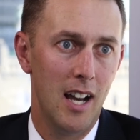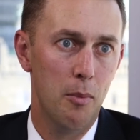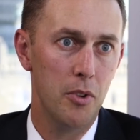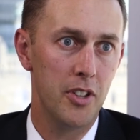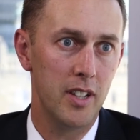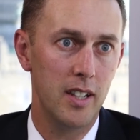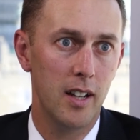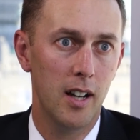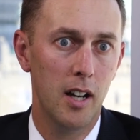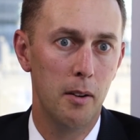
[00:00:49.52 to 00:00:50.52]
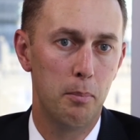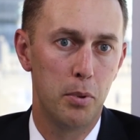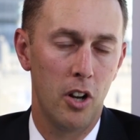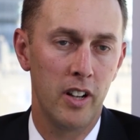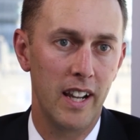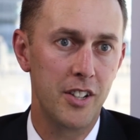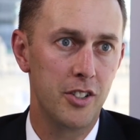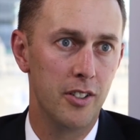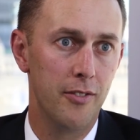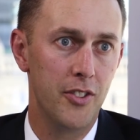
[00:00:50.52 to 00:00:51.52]
and with the
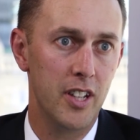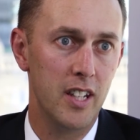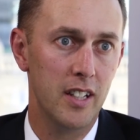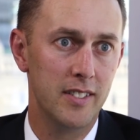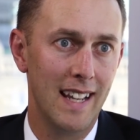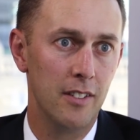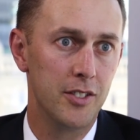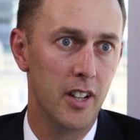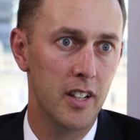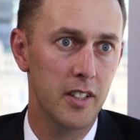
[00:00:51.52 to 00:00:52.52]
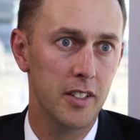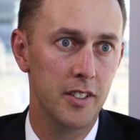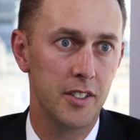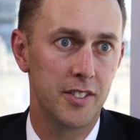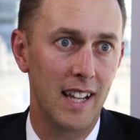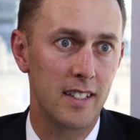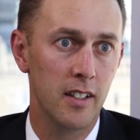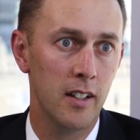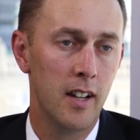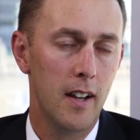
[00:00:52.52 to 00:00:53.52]
prolongation of the downturn in the
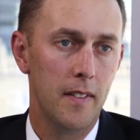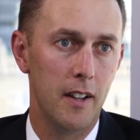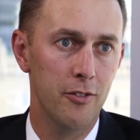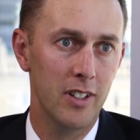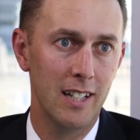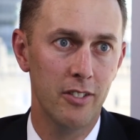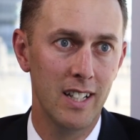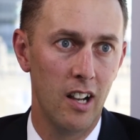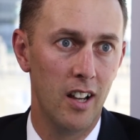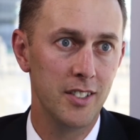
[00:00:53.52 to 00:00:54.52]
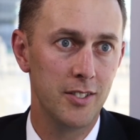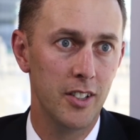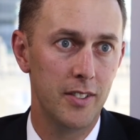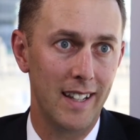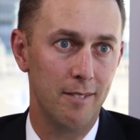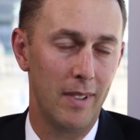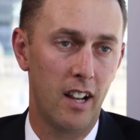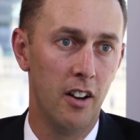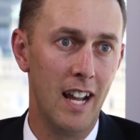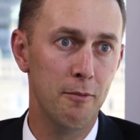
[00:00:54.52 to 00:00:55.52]
sector, they've really realized that they
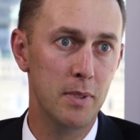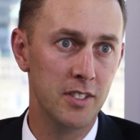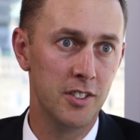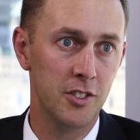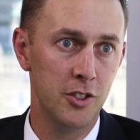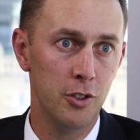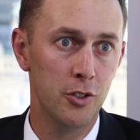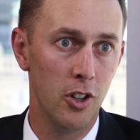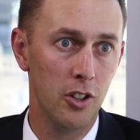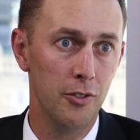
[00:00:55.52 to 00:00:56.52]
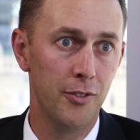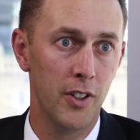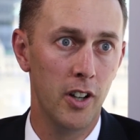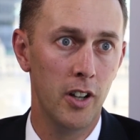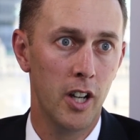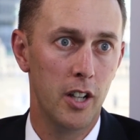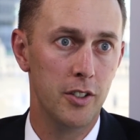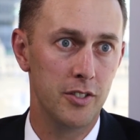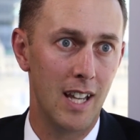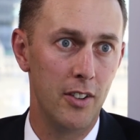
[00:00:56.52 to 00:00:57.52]
can't have business as usual of
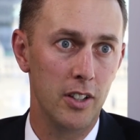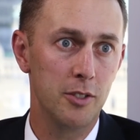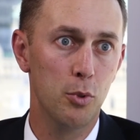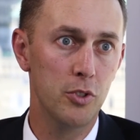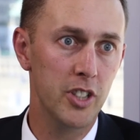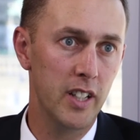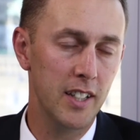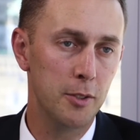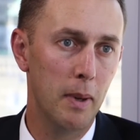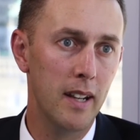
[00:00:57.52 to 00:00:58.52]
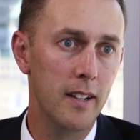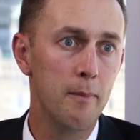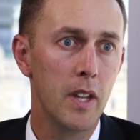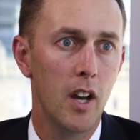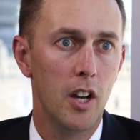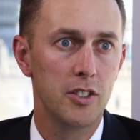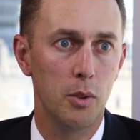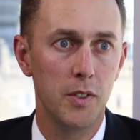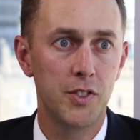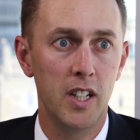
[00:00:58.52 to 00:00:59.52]
just having a small G&A spend. So
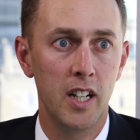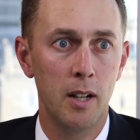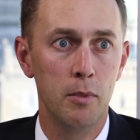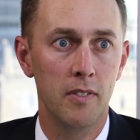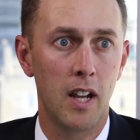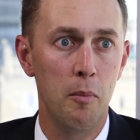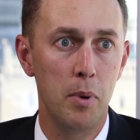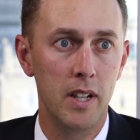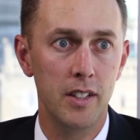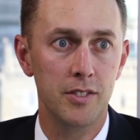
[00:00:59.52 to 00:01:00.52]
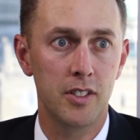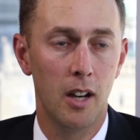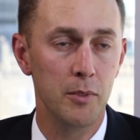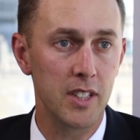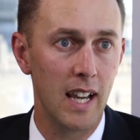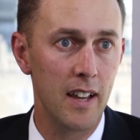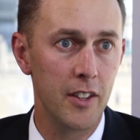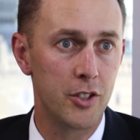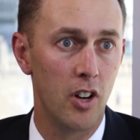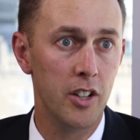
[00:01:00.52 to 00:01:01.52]
we've seen a number of companies come
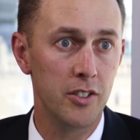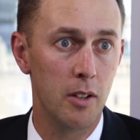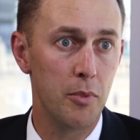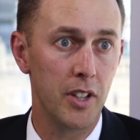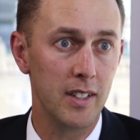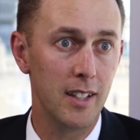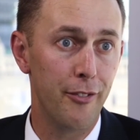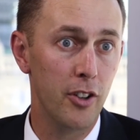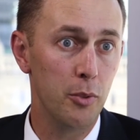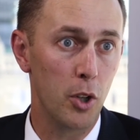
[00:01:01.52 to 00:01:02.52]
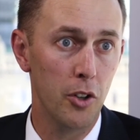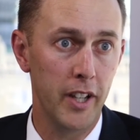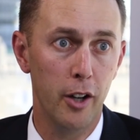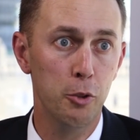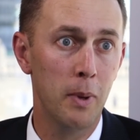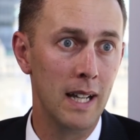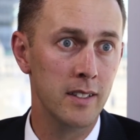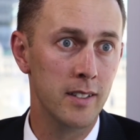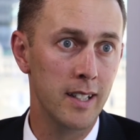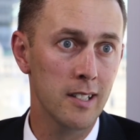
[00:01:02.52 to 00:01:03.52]
together, try and do something different. We've got the
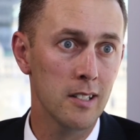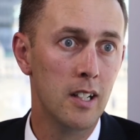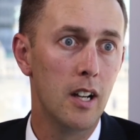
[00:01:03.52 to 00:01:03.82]
OBAN deal,